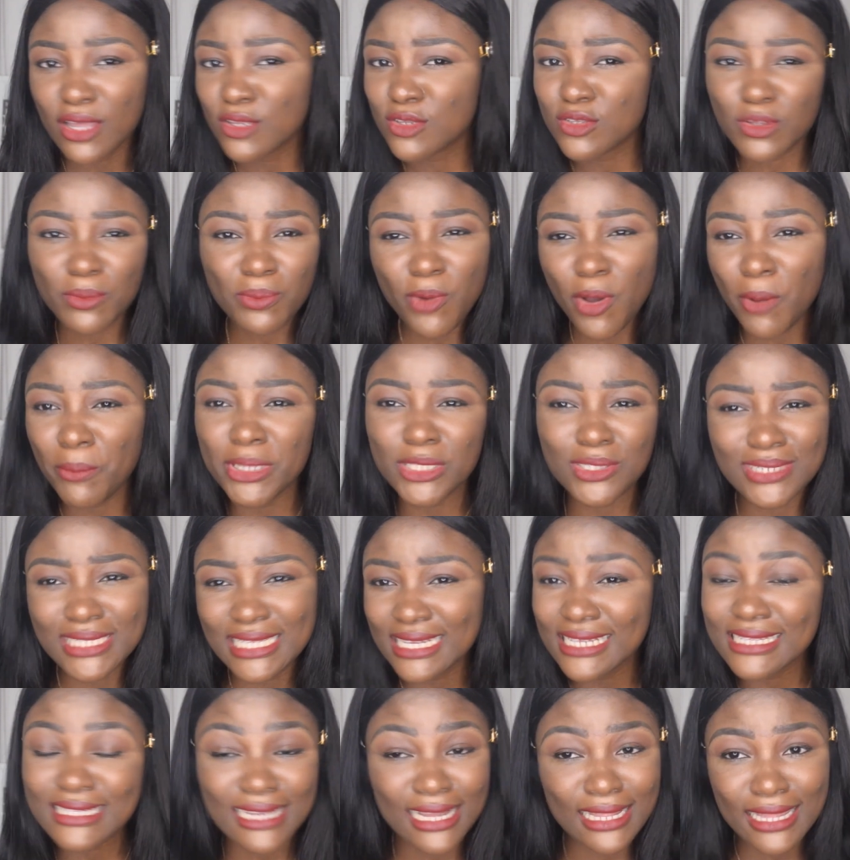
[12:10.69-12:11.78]
Stop coming to the
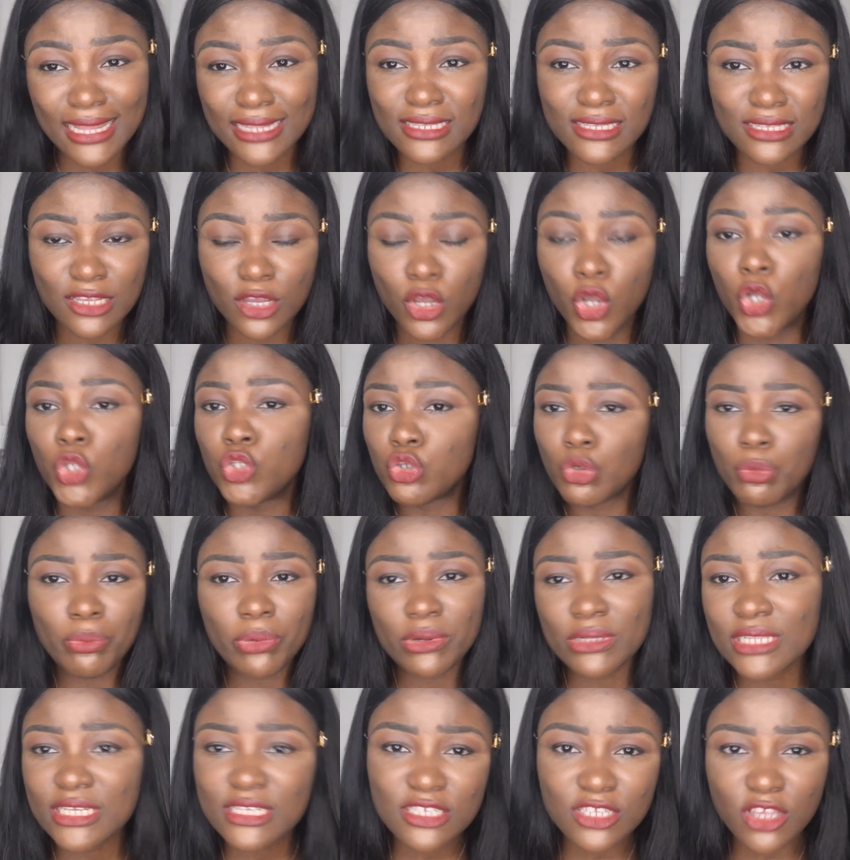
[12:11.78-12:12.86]
internet to
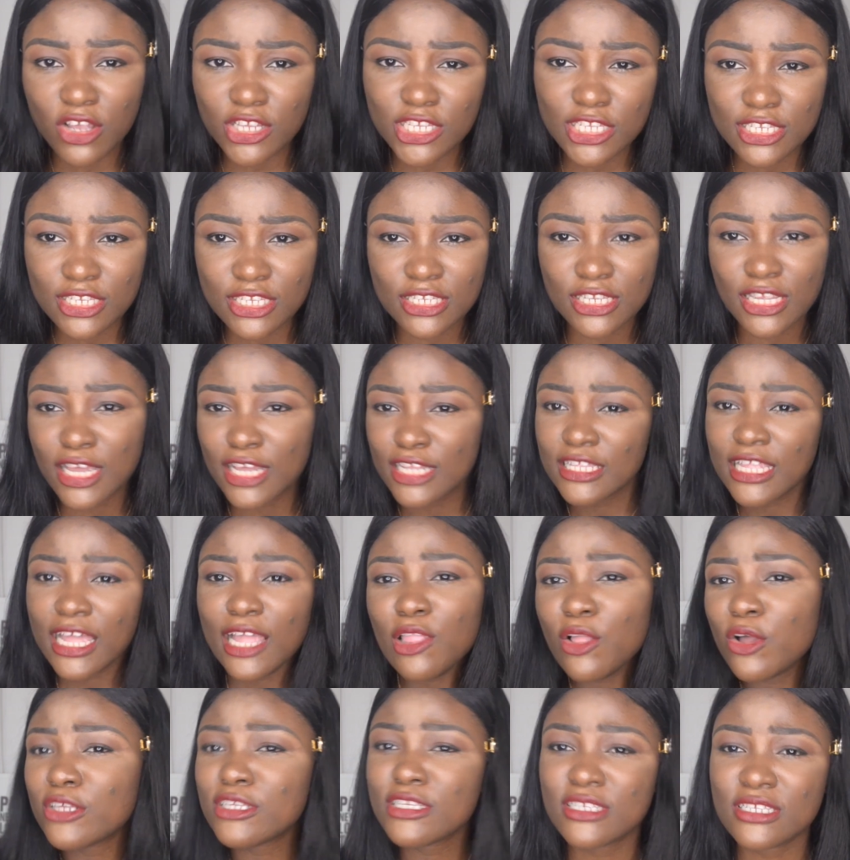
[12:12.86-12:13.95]
police us,
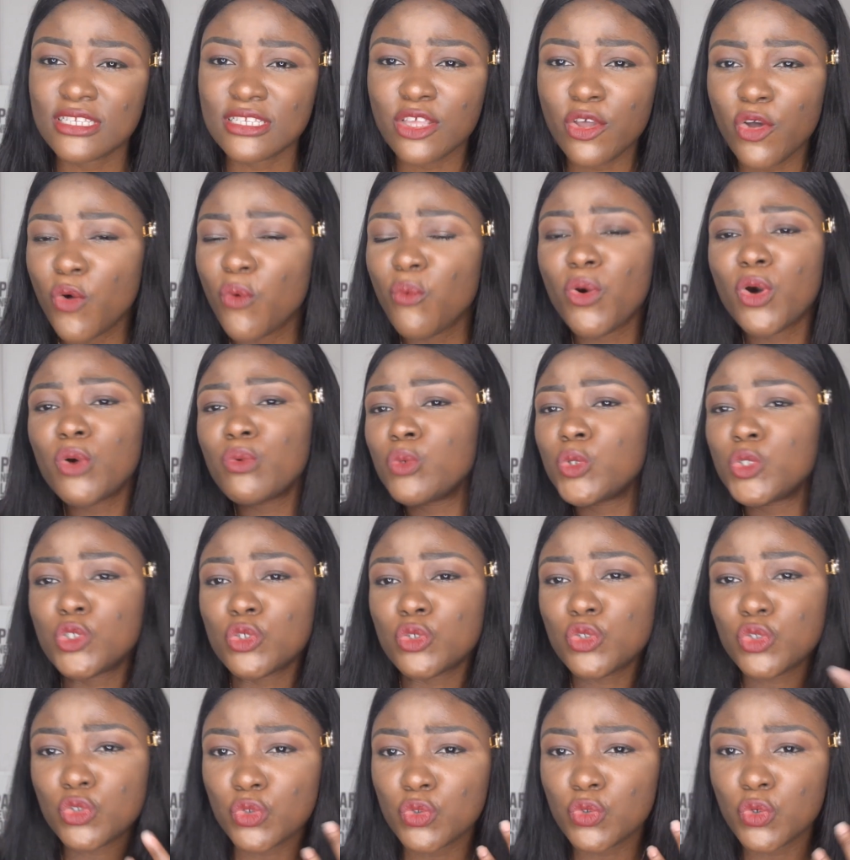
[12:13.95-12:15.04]
tell us what we
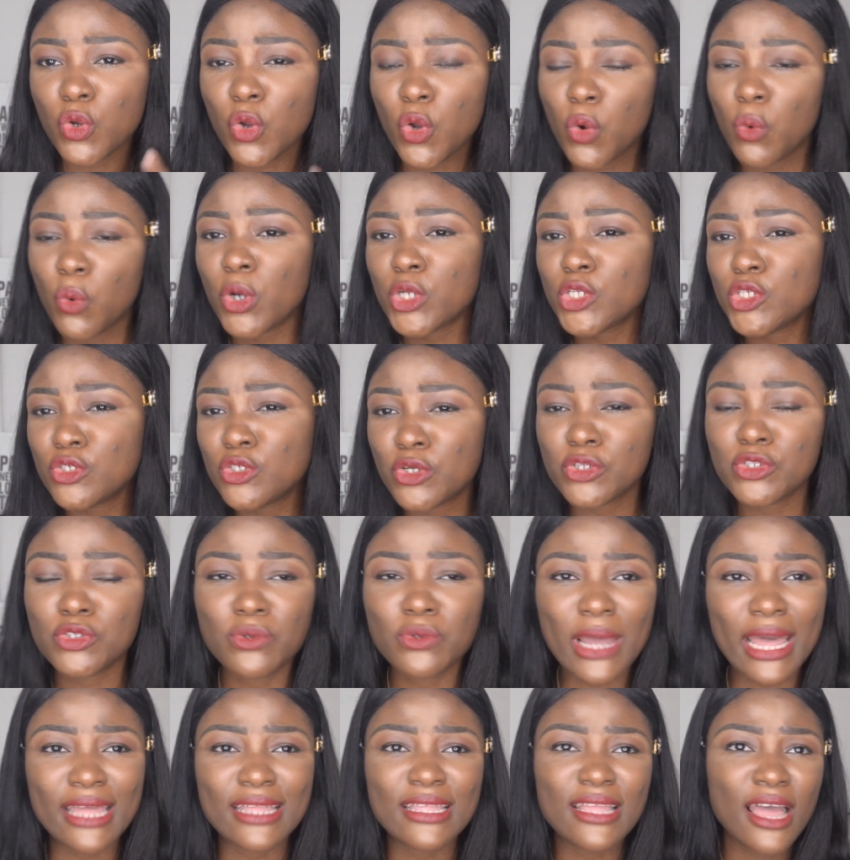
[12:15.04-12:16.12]
should do, what should not do,
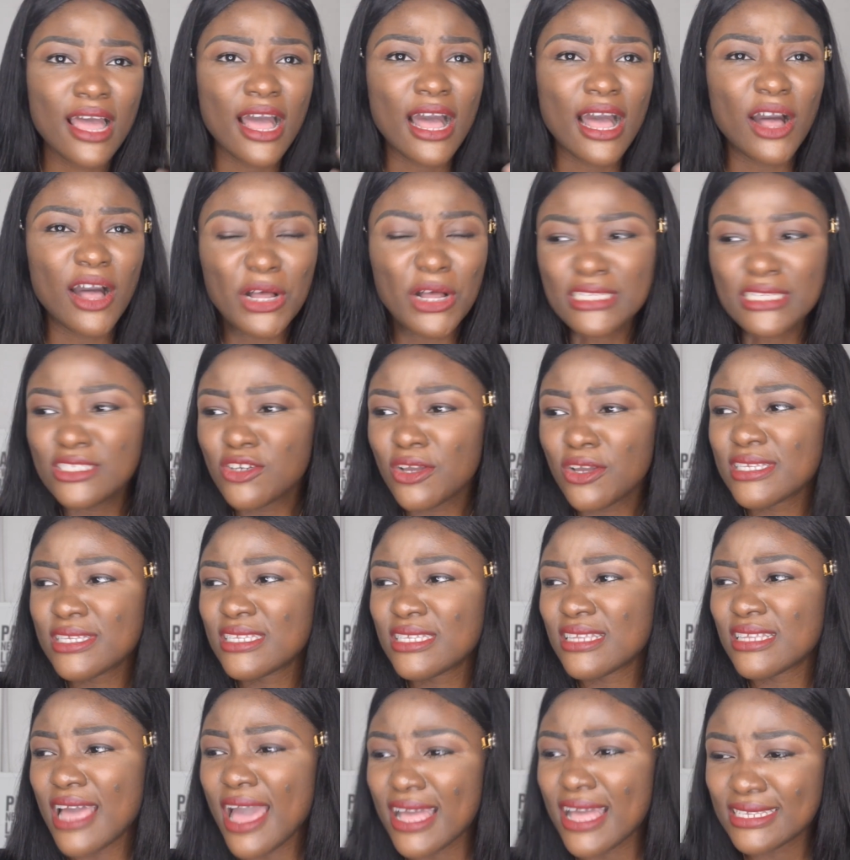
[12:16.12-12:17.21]
and just,